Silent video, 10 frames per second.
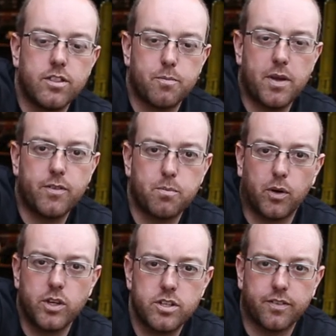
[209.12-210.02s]
the pivot
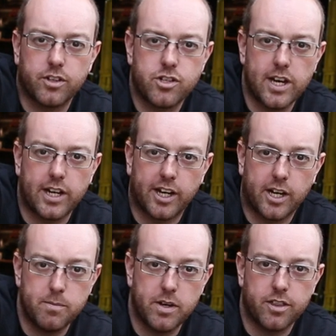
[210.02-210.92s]
point of our trailing
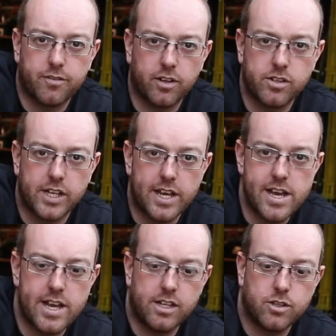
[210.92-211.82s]
arm at the front
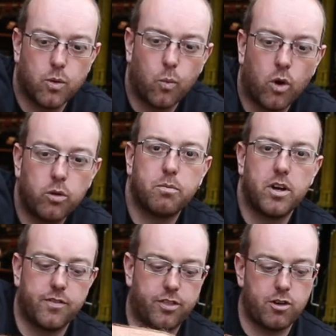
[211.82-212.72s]
here is one
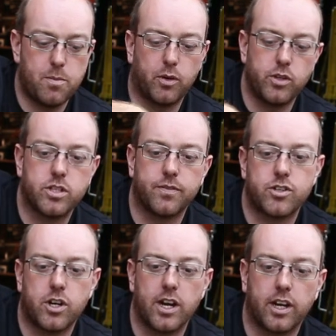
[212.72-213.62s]
of 3 points of
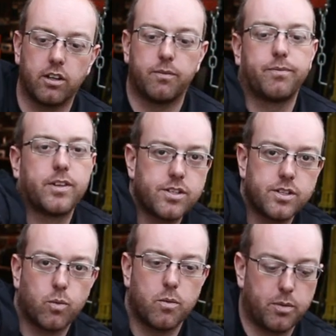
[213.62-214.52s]
the triangle. This
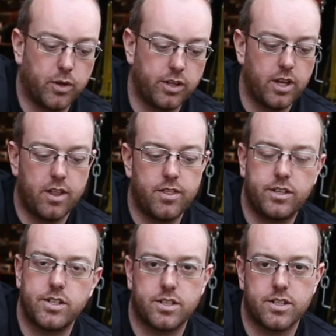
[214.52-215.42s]
is one point,
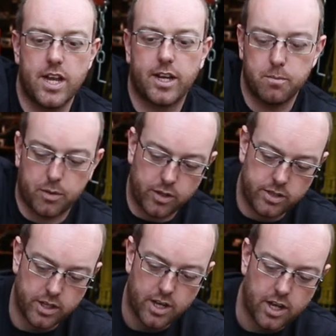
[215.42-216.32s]
this is the second
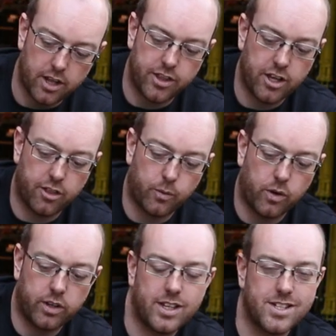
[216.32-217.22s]
point, and the other
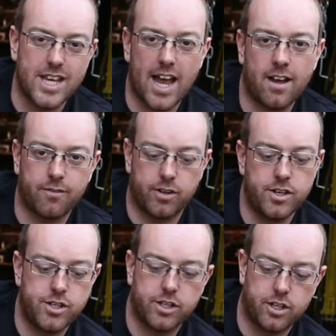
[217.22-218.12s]
one is the
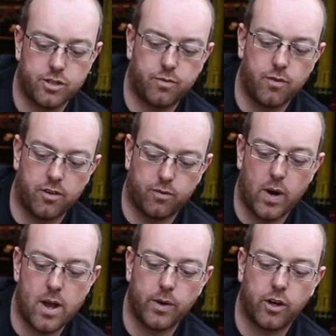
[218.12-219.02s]
average as of
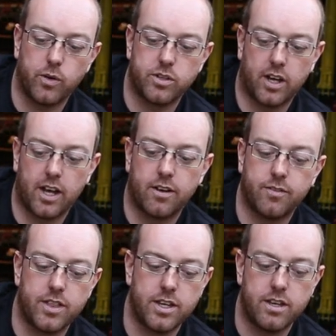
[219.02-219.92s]
where we're going to
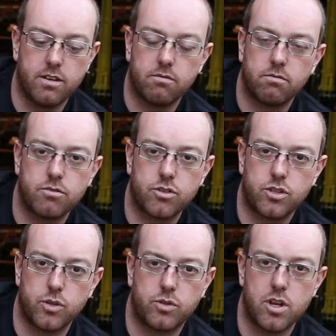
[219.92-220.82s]
have the
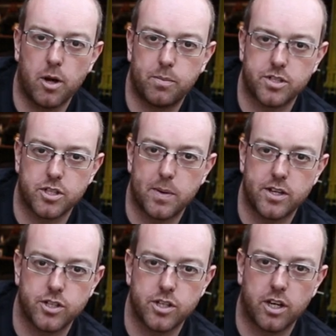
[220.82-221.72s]
2 upper
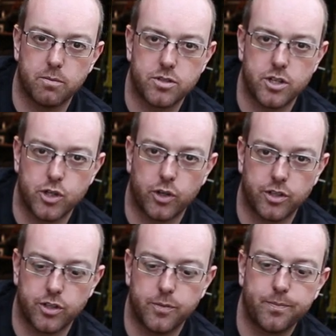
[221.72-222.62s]
suspension arms to
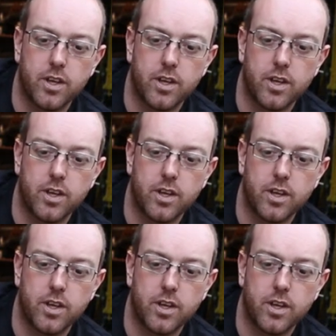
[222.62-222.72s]
join to.